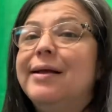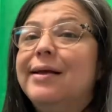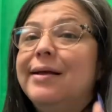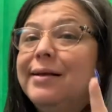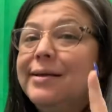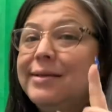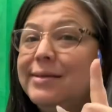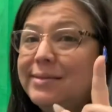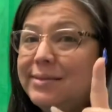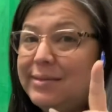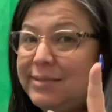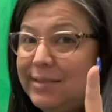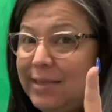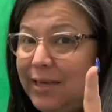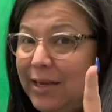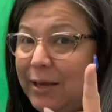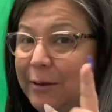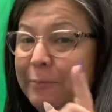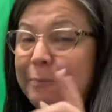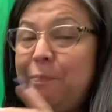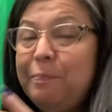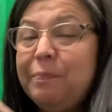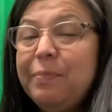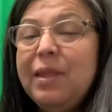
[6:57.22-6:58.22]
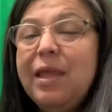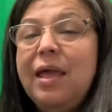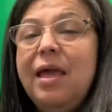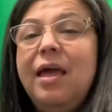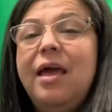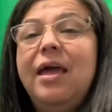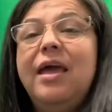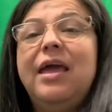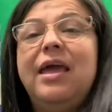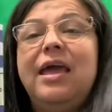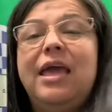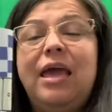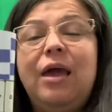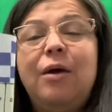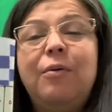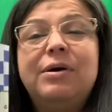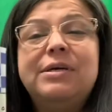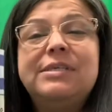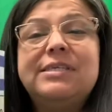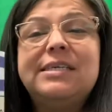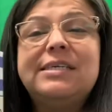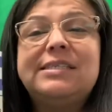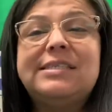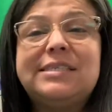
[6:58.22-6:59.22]
See, he
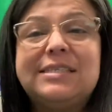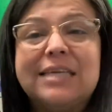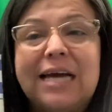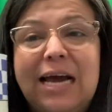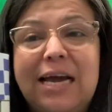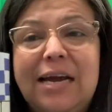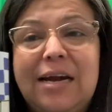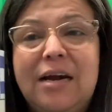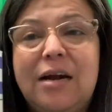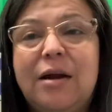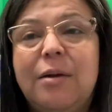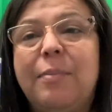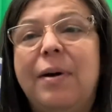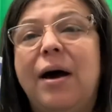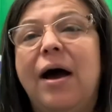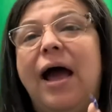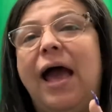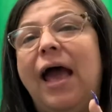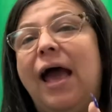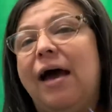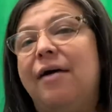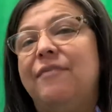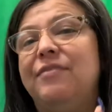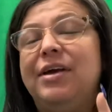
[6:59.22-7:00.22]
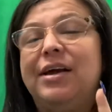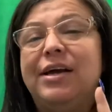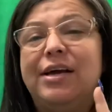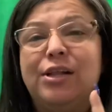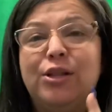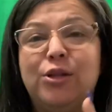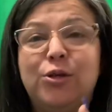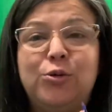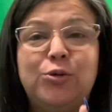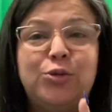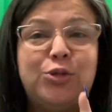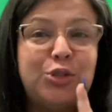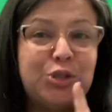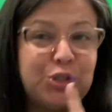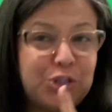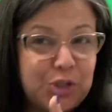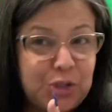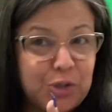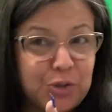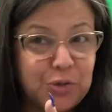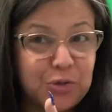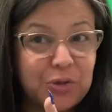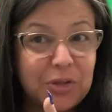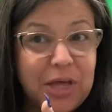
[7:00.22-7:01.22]
was excited about having a loose
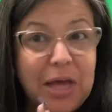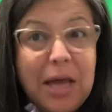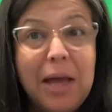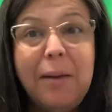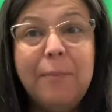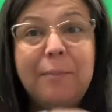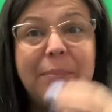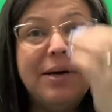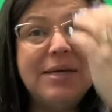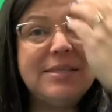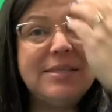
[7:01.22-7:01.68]
tooth, but